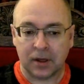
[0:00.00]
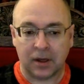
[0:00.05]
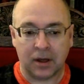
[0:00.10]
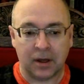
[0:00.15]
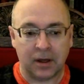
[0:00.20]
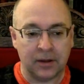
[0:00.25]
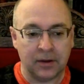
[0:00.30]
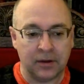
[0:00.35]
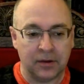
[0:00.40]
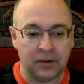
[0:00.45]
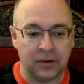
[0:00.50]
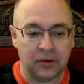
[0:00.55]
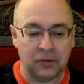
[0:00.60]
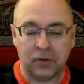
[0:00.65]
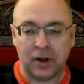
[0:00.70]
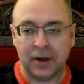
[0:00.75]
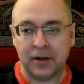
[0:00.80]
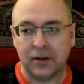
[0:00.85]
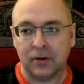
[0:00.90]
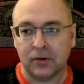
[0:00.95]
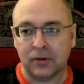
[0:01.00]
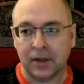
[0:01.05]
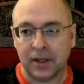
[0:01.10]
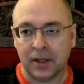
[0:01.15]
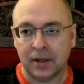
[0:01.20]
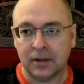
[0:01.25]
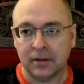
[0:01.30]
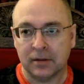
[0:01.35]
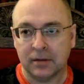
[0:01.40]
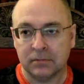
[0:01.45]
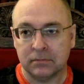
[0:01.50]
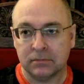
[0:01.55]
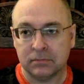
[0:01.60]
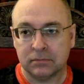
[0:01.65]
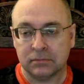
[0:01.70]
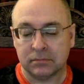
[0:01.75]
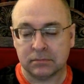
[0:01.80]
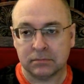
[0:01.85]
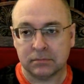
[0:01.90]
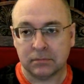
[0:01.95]
the Dread Ilk and
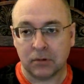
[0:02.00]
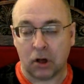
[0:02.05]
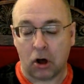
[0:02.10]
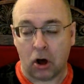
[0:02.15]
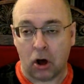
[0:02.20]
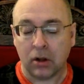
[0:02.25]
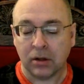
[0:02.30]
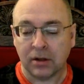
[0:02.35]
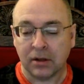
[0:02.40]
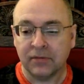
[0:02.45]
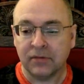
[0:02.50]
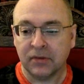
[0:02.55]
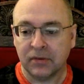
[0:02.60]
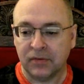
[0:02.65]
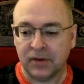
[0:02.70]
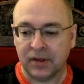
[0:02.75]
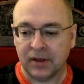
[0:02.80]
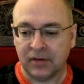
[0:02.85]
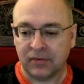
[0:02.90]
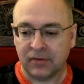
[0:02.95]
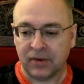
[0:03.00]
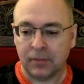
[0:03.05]
all of the VFM do.